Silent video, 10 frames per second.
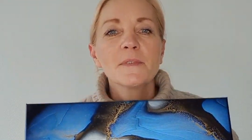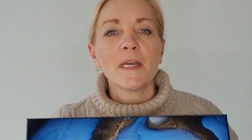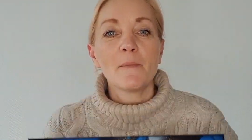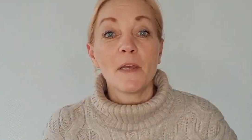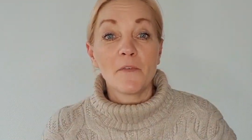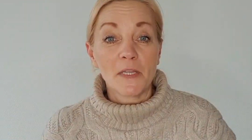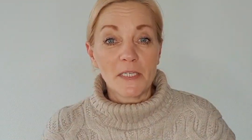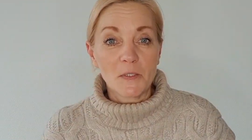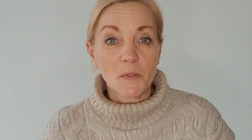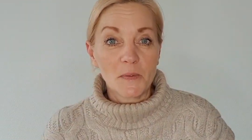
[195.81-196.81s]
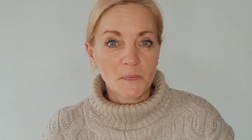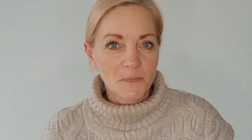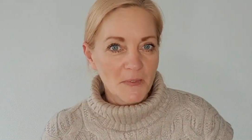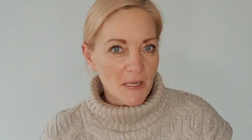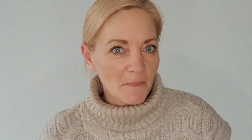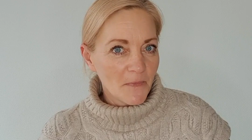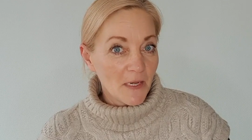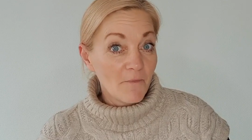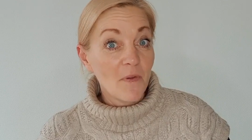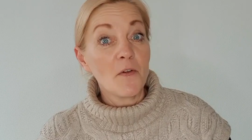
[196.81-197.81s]
I'm loving this one. Yeah,
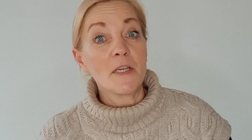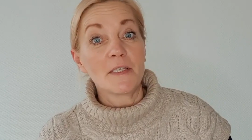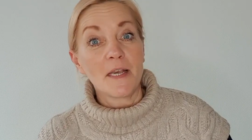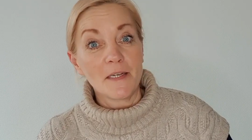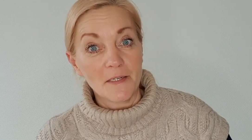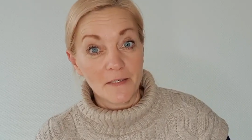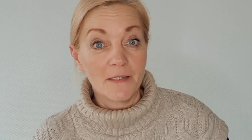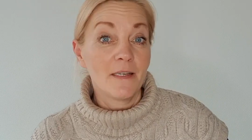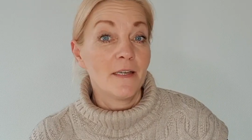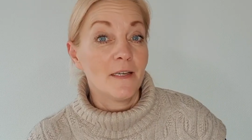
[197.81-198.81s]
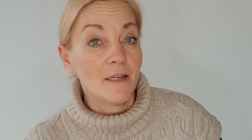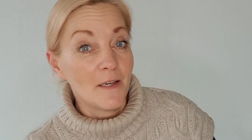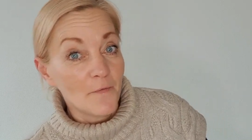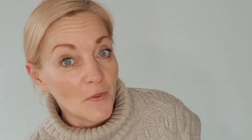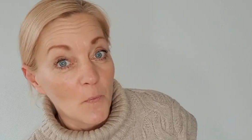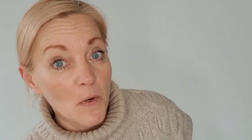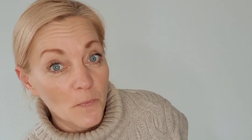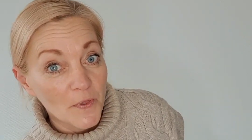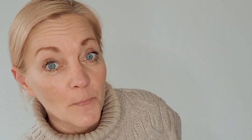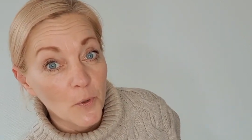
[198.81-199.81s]
I'm very excited for the one
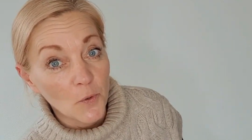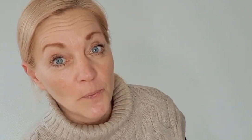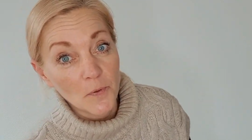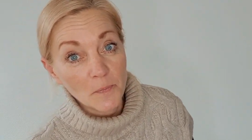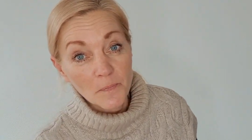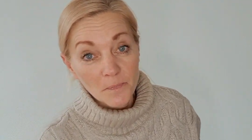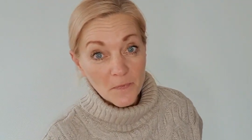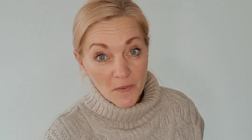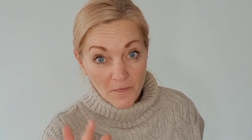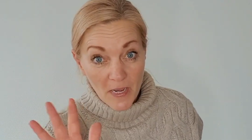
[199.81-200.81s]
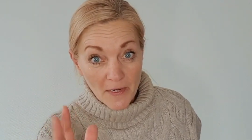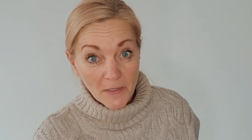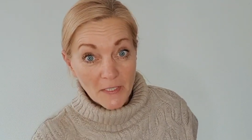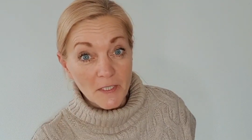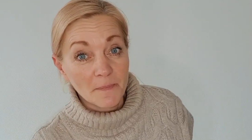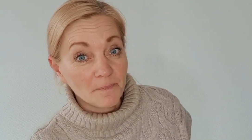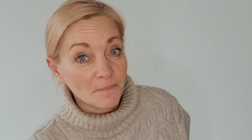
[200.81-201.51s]
with the purple, the violet.